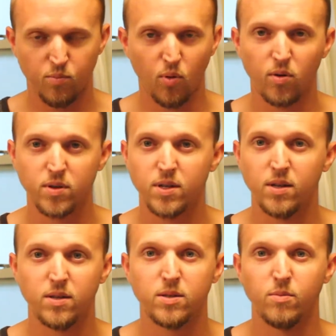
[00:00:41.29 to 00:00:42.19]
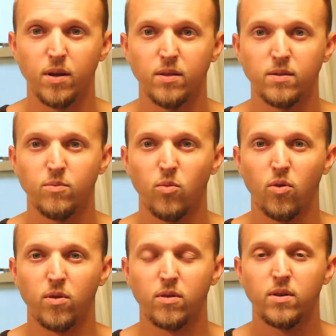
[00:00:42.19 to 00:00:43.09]
Boars tend to smell a little
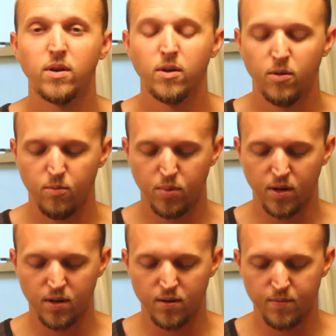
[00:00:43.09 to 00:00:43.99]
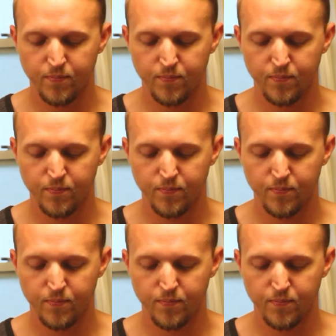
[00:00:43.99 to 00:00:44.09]
more, but